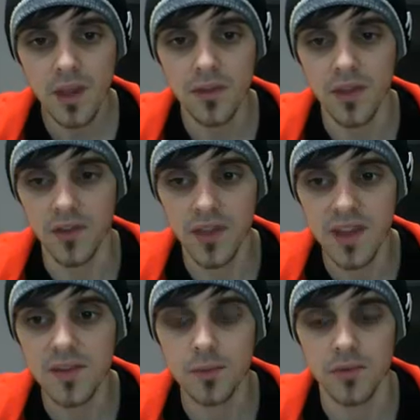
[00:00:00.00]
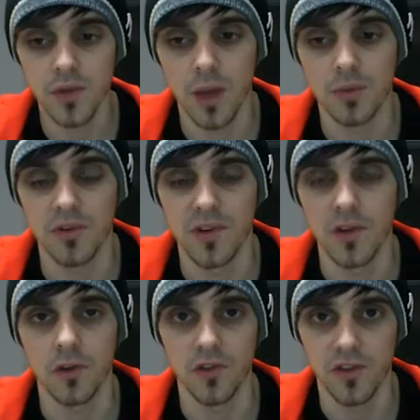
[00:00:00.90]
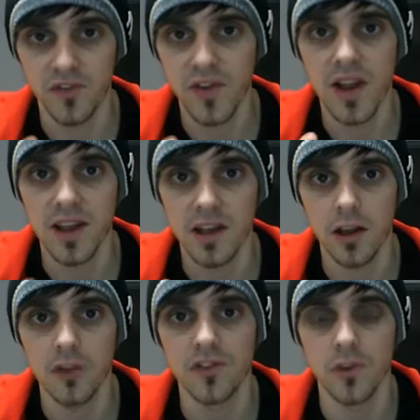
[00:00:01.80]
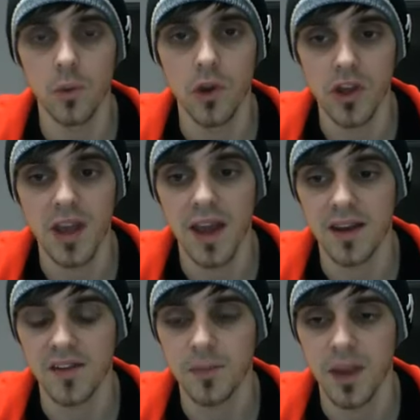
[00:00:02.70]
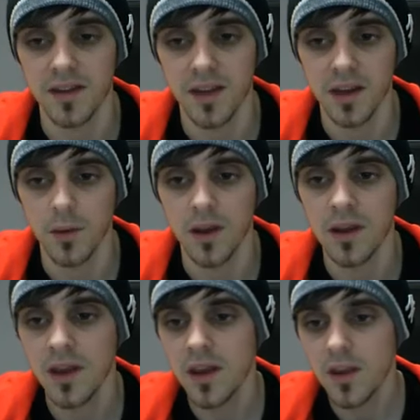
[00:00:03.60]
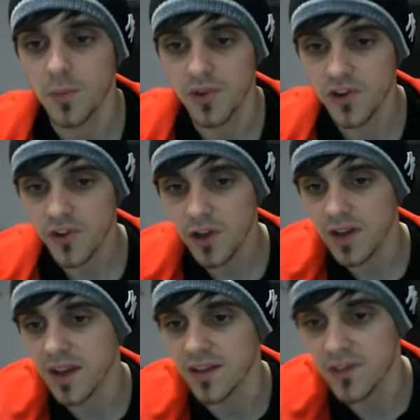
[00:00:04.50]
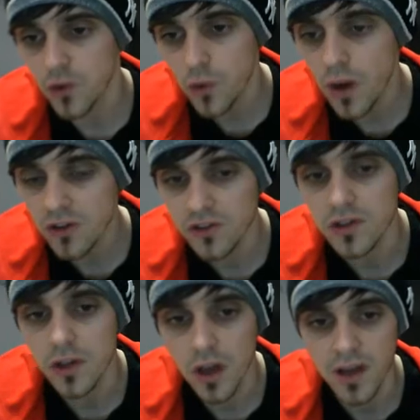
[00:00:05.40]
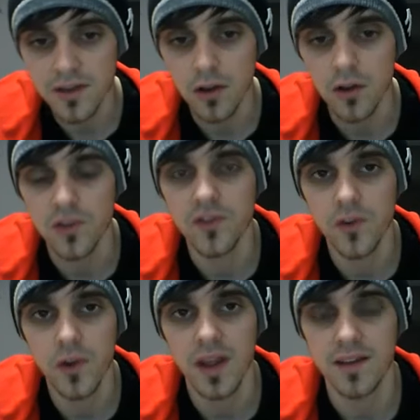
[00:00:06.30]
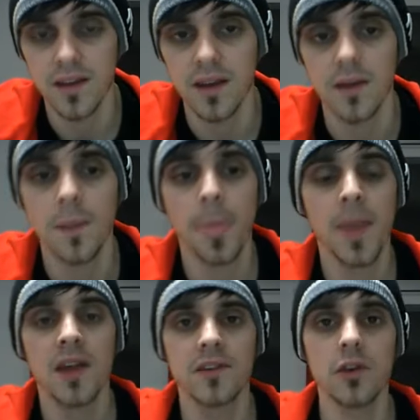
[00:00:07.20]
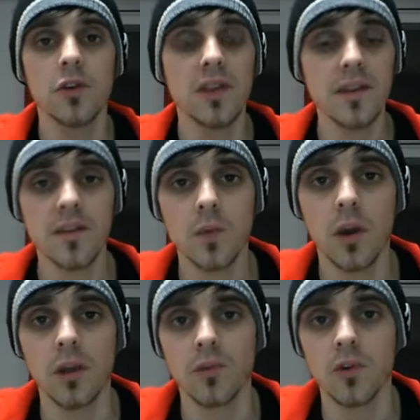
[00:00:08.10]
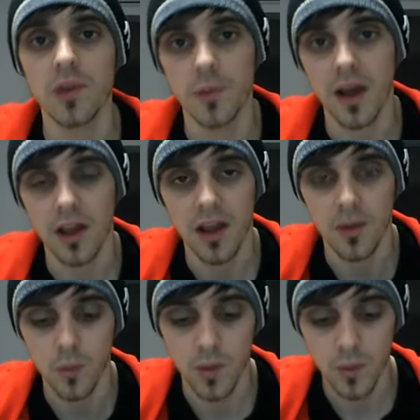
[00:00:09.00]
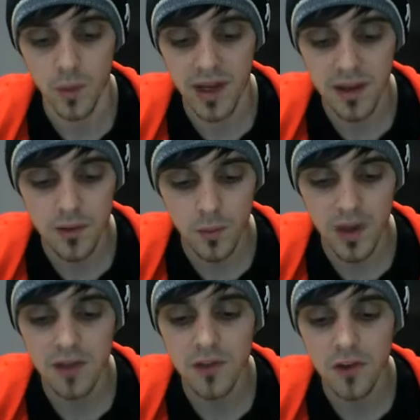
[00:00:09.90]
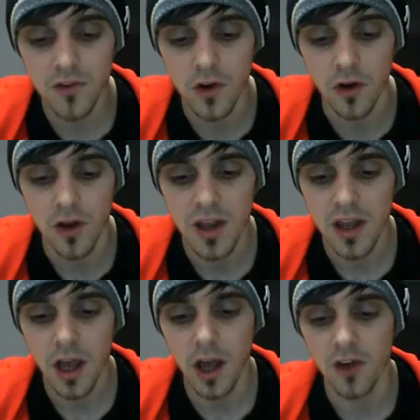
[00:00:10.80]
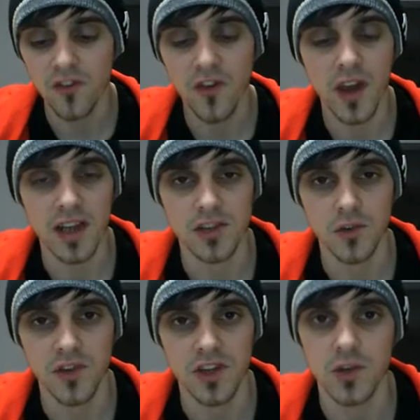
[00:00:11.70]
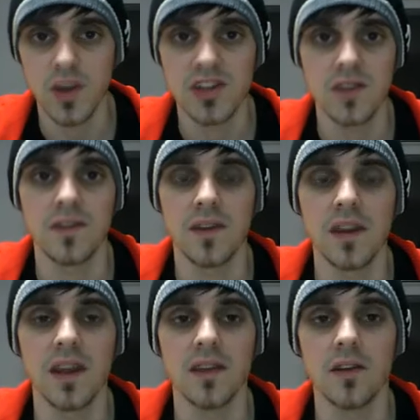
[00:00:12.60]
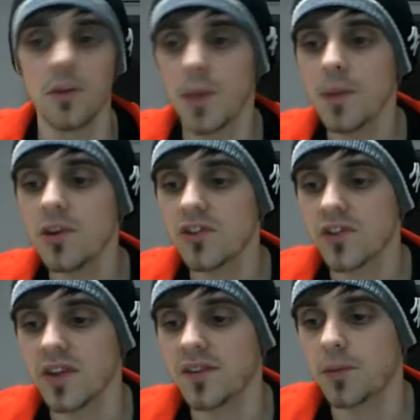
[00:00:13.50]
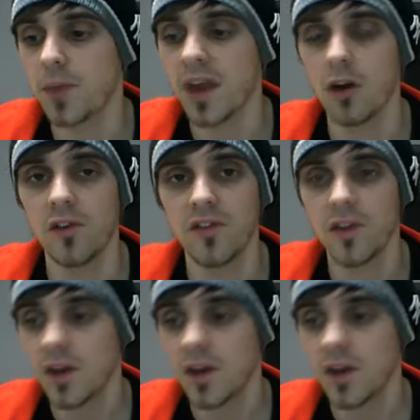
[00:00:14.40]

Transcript: these type of results are fairly close to what you can expect anyway. But just look at this, $209 for that day. So this is what I'm talking about, like whenever you've got financial situations in need, you know, maybe you just need to pay off